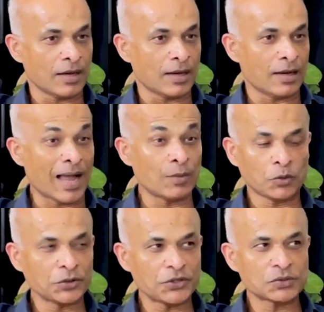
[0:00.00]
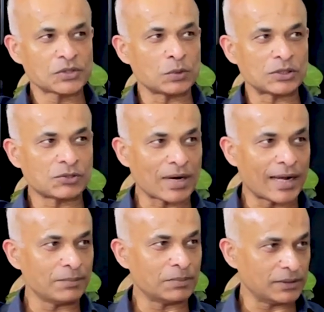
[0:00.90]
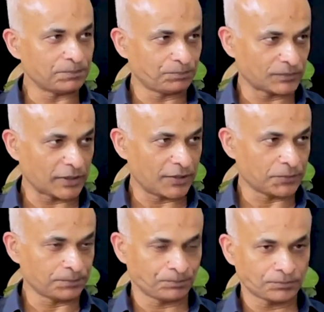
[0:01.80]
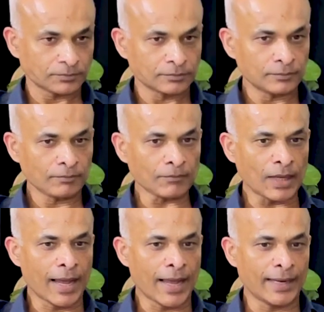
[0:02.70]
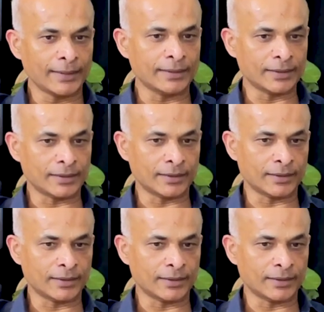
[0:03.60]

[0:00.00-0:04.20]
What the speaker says: I want to use the word tribal, you know, and